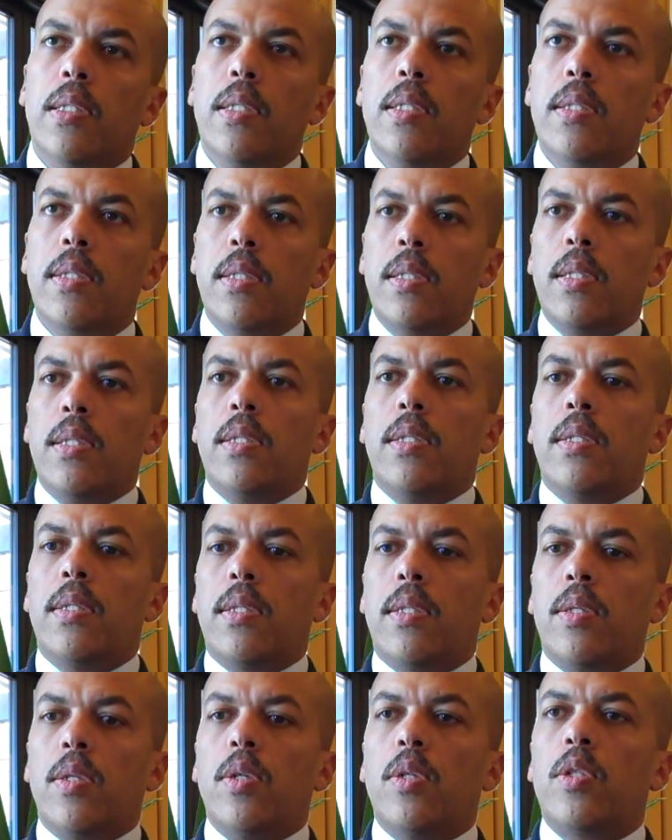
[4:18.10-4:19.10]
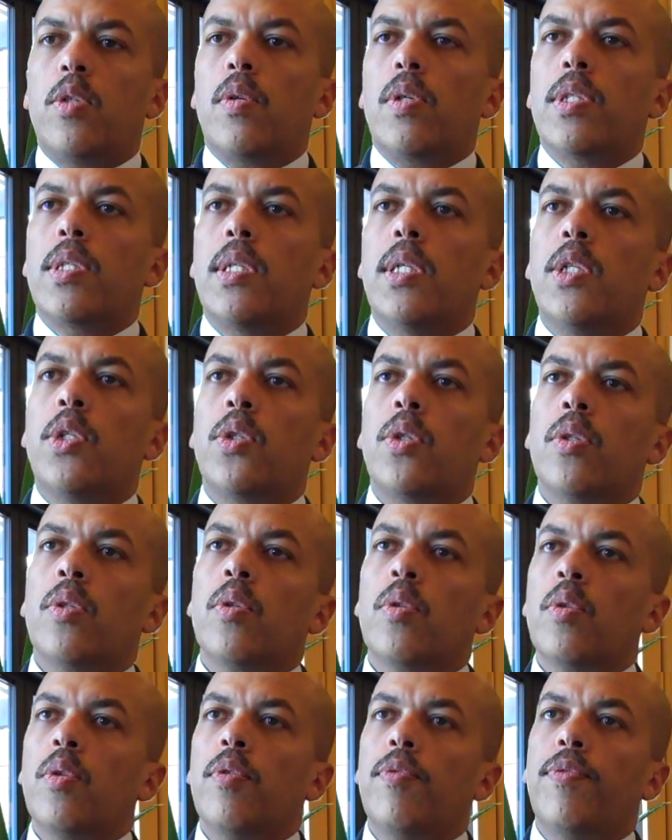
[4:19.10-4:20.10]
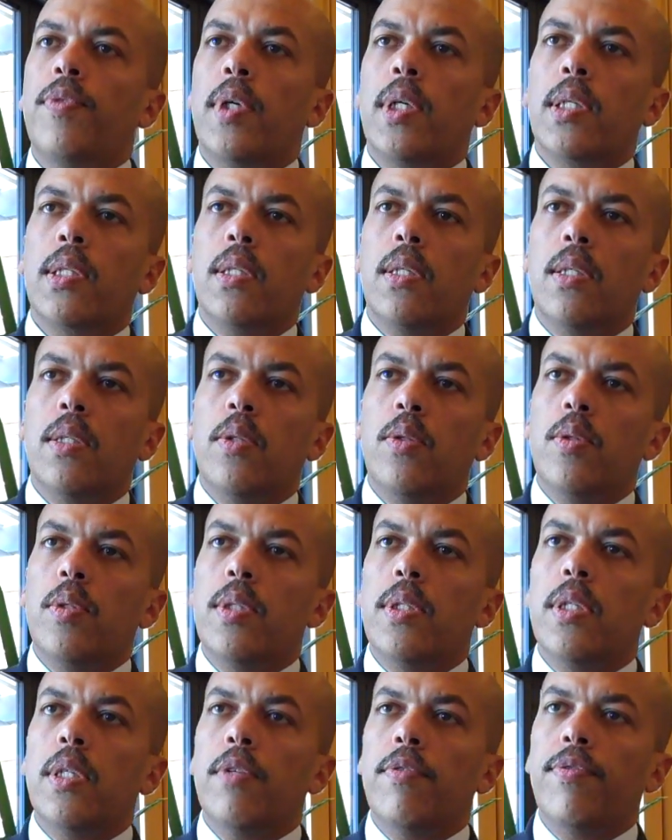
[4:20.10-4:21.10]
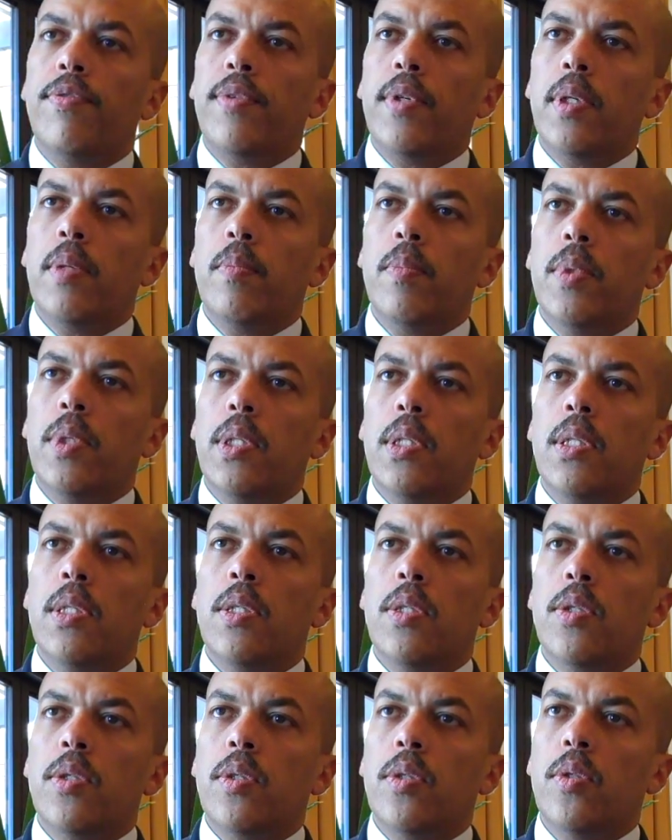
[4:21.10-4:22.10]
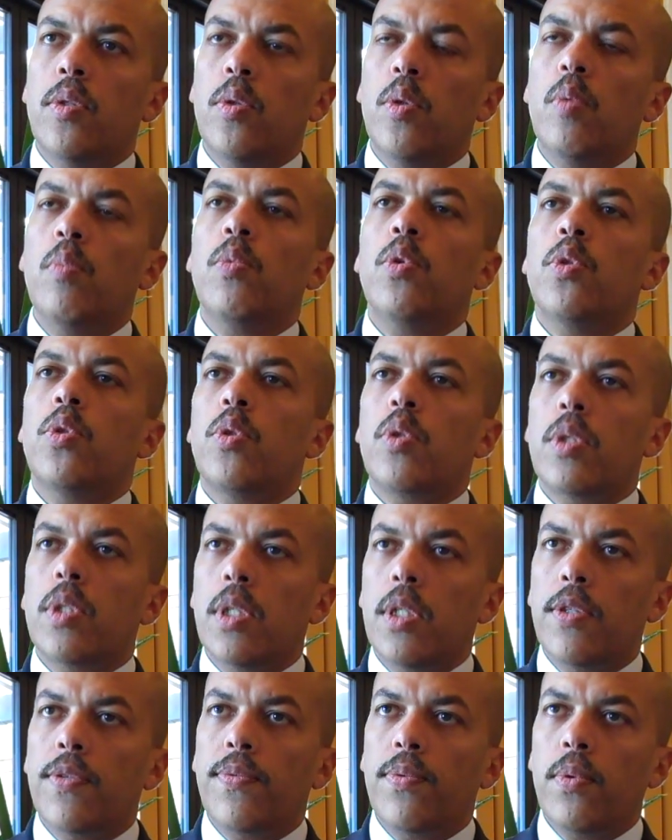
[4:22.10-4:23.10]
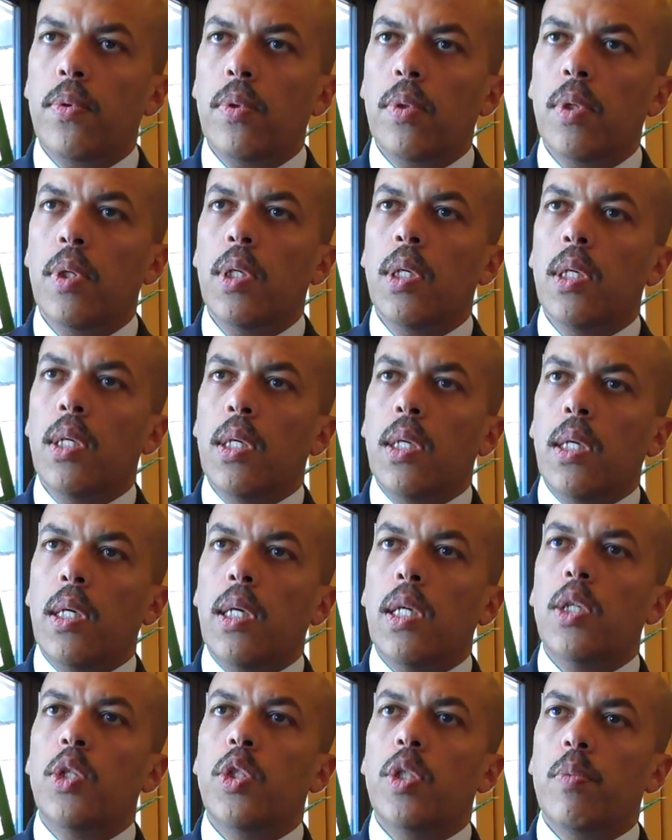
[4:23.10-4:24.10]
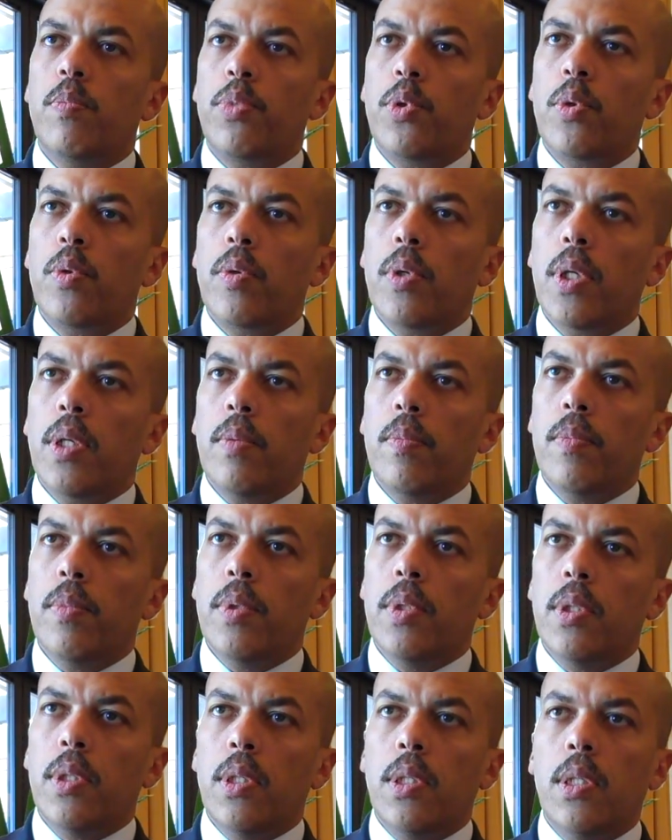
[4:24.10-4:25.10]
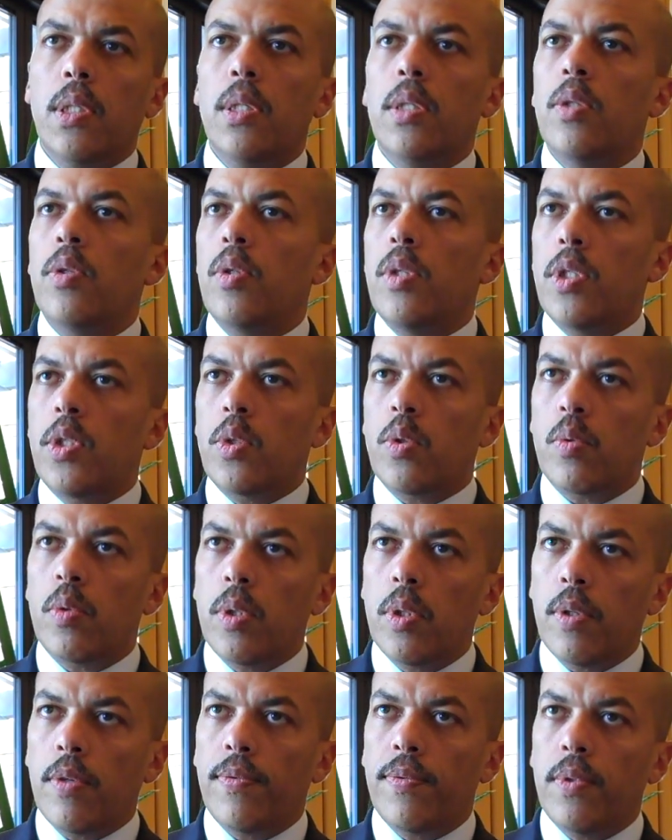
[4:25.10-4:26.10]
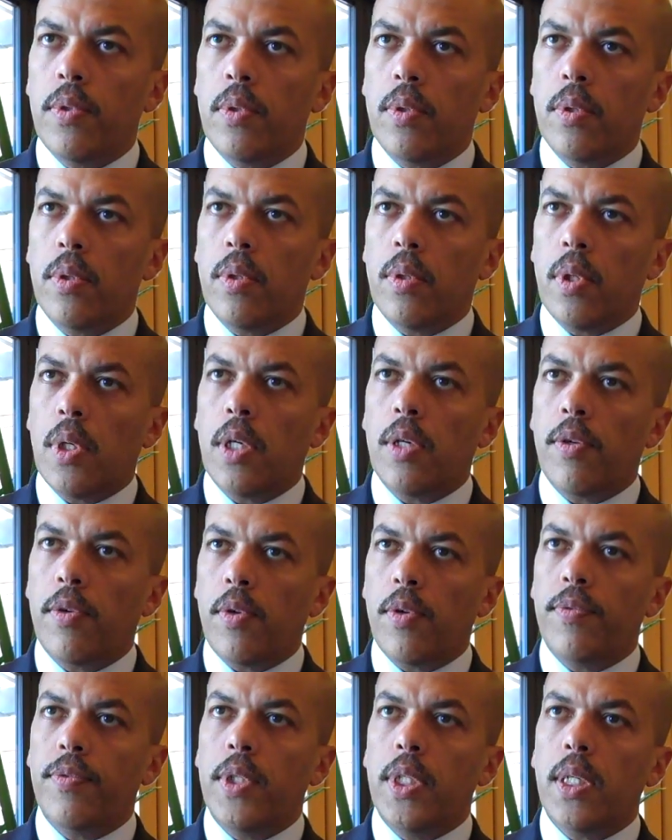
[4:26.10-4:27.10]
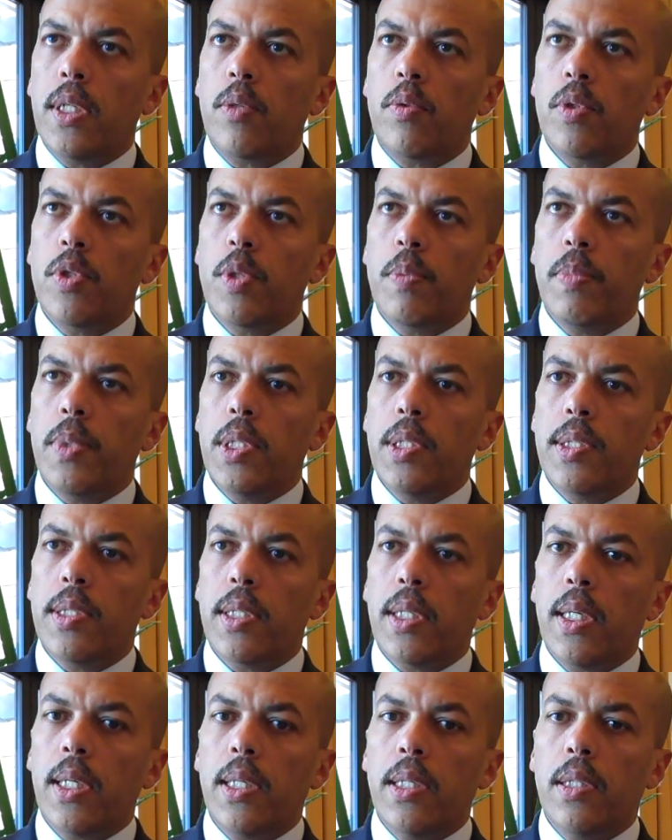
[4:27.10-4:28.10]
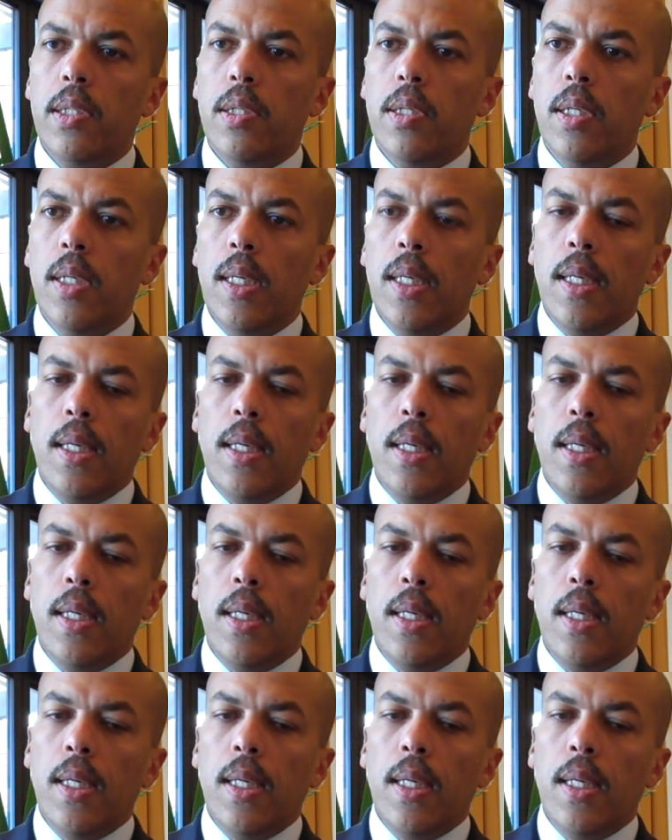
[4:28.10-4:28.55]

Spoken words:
This is a translation on the fact that the CFM is the most successful engine program in the history of the aerospace. And